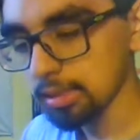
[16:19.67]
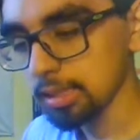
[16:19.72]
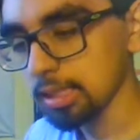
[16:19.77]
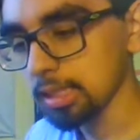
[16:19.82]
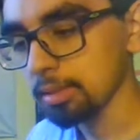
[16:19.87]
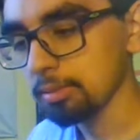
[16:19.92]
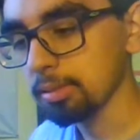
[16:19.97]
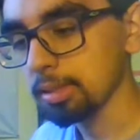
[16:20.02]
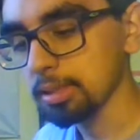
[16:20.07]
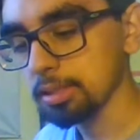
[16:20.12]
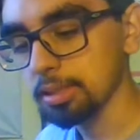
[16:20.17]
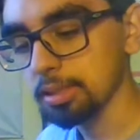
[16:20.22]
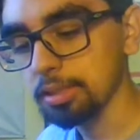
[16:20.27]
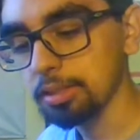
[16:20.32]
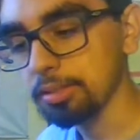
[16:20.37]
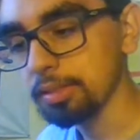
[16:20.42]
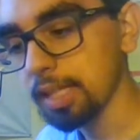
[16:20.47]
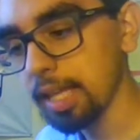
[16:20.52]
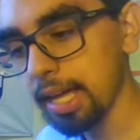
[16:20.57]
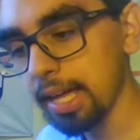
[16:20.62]
once you
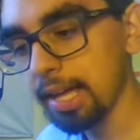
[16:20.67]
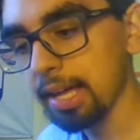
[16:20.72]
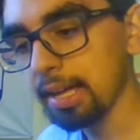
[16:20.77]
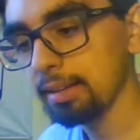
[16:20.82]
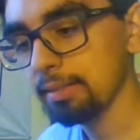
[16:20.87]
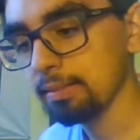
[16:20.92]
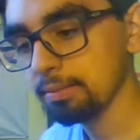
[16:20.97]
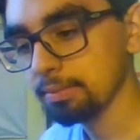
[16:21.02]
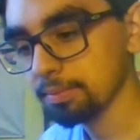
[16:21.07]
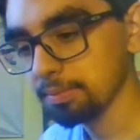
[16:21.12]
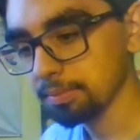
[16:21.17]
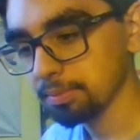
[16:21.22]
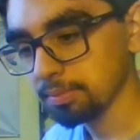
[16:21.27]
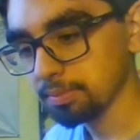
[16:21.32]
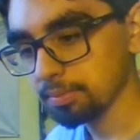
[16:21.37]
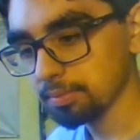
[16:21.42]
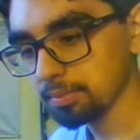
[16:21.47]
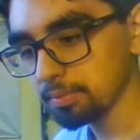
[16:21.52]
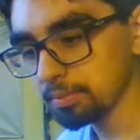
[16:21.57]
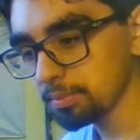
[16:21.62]
do that,
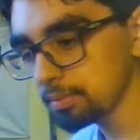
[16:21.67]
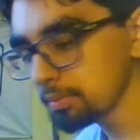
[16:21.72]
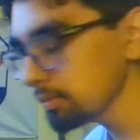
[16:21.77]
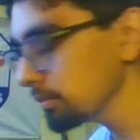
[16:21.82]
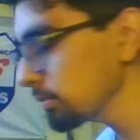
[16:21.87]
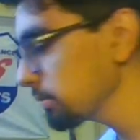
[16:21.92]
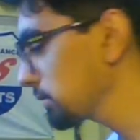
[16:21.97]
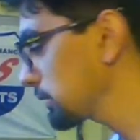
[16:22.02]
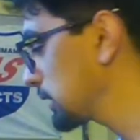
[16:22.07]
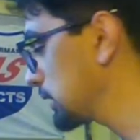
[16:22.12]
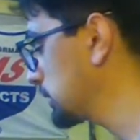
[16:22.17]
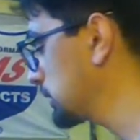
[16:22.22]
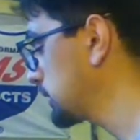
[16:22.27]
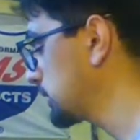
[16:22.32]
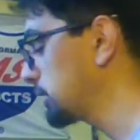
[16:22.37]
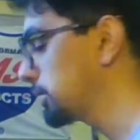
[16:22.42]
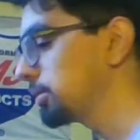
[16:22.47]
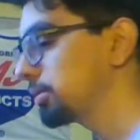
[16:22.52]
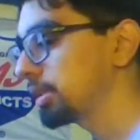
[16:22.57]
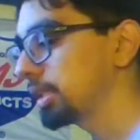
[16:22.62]

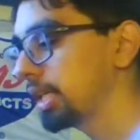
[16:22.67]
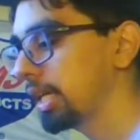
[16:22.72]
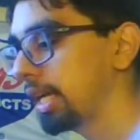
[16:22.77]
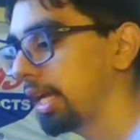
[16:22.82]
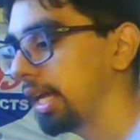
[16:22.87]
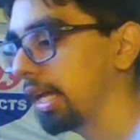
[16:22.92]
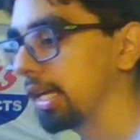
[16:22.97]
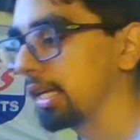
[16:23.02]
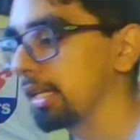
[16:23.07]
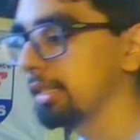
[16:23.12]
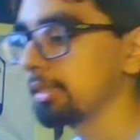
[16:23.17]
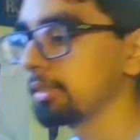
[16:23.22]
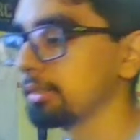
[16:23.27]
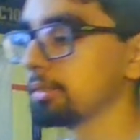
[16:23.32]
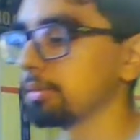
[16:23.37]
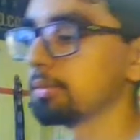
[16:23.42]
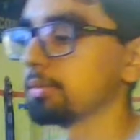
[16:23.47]
you can